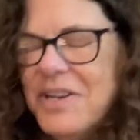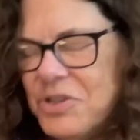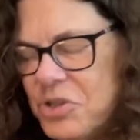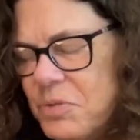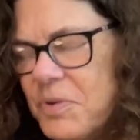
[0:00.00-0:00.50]

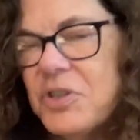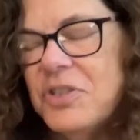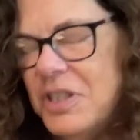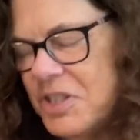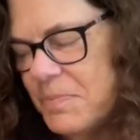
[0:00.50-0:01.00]
Two books
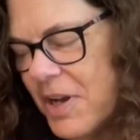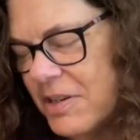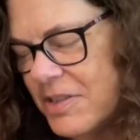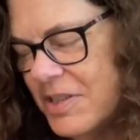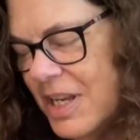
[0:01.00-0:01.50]
in this
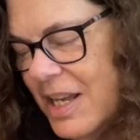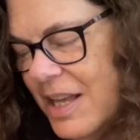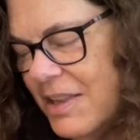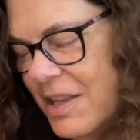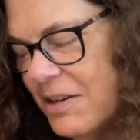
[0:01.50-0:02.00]
box
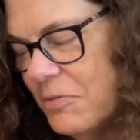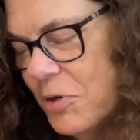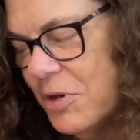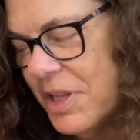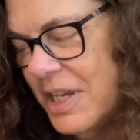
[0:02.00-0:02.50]
that are
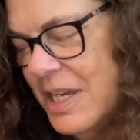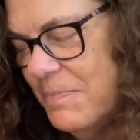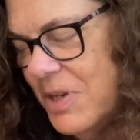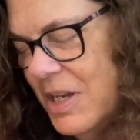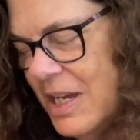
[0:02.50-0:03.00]
worth
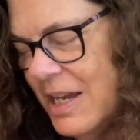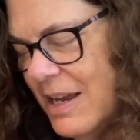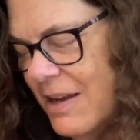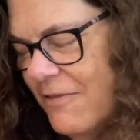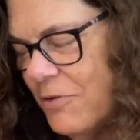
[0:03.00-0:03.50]
keeping
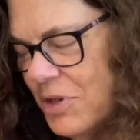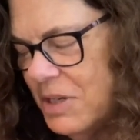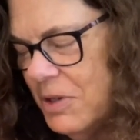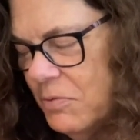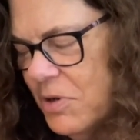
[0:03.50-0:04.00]
for it to
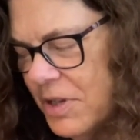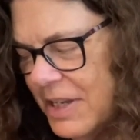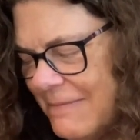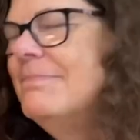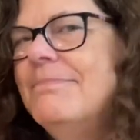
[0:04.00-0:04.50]
be worth it,